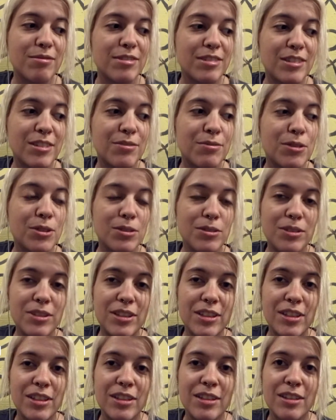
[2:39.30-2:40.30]
the
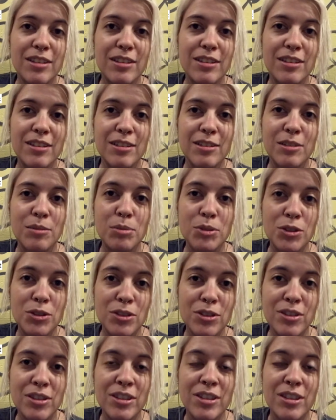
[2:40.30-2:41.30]
volunteer
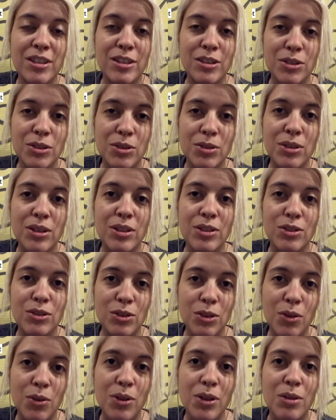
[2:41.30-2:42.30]
opportunity that I took in
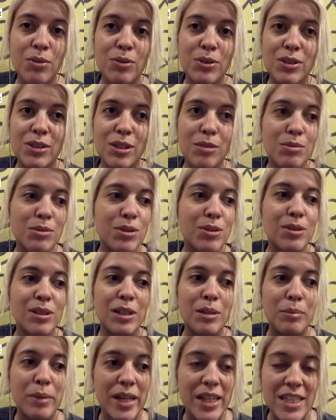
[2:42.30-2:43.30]
Estonia was
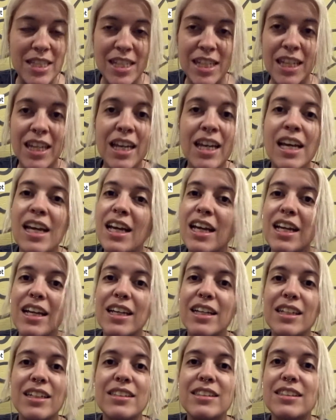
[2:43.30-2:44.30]
absolutely amazing,
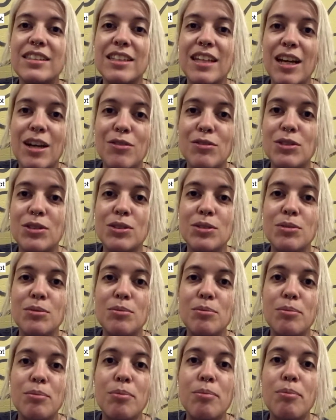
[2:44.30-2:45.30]
and I didn't have to
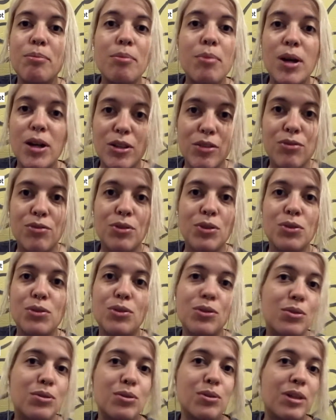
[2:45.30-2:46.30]
buy
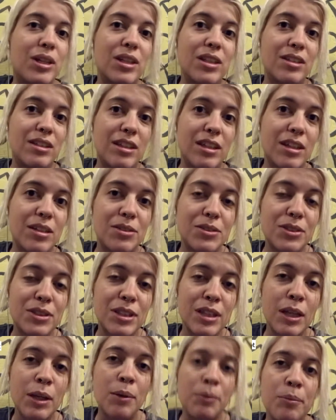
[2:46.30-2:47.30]
food or anything else.
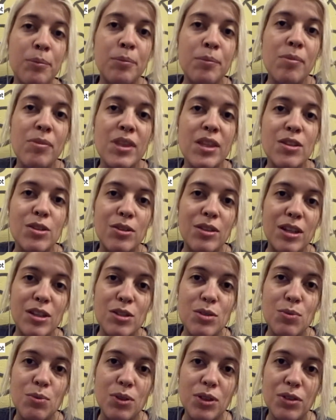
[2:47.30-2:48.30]
So
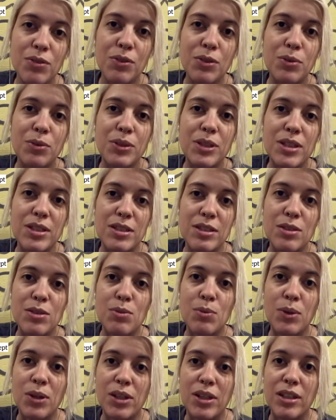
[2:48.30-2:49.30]
that's one of the
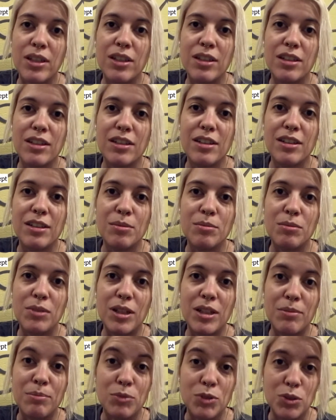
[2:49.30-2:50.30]
reasons why
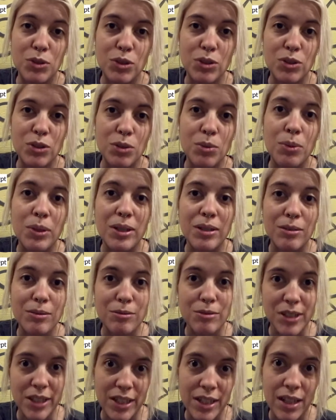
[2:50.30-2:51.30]
I'm doing so well
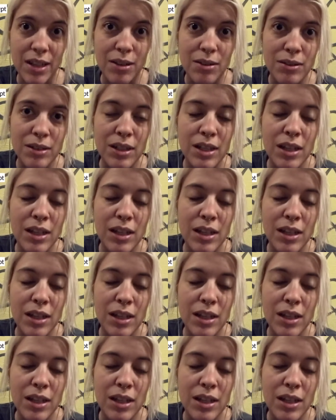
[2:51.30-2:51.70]
right now.